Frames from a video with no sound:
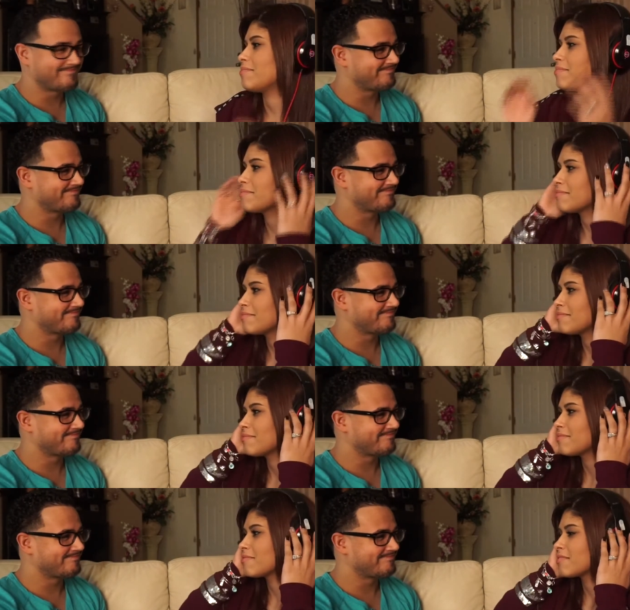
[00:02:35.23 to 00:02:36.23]

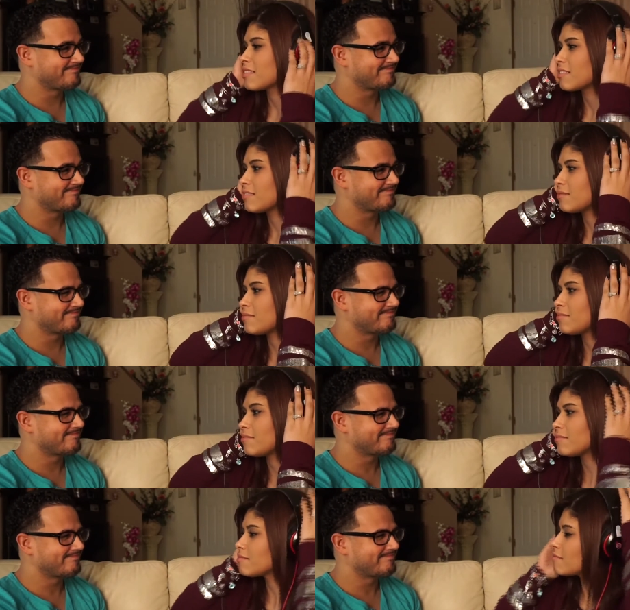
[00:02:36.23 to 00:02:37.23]

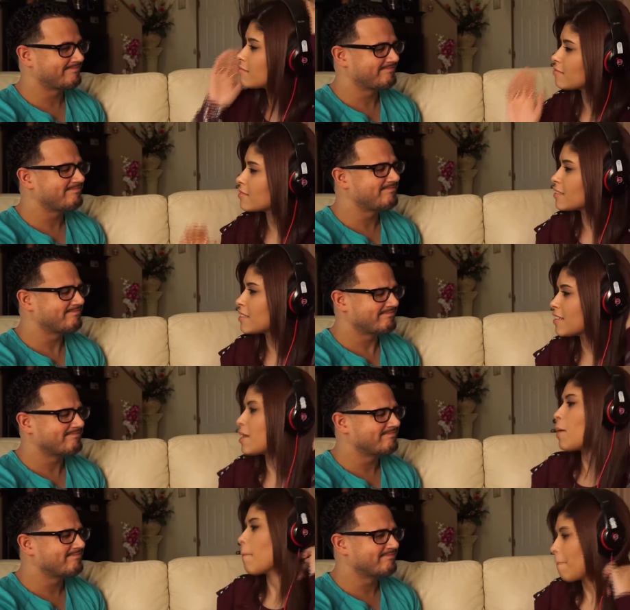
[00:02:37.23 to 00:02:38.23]

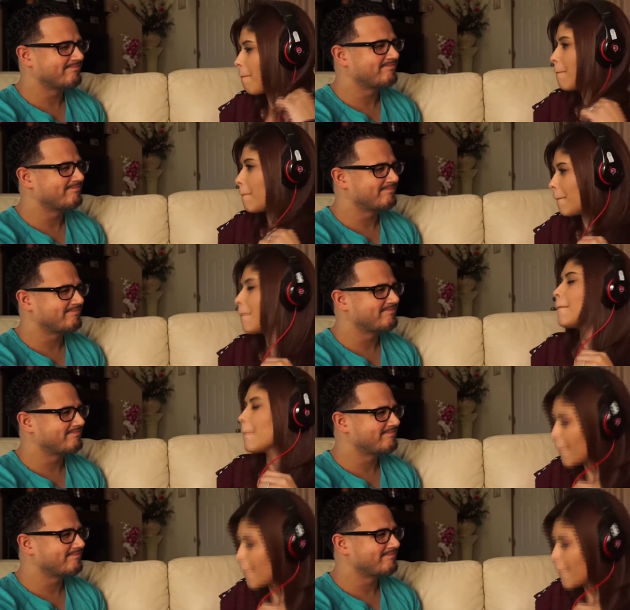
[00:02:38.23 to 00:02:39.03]
[no speech]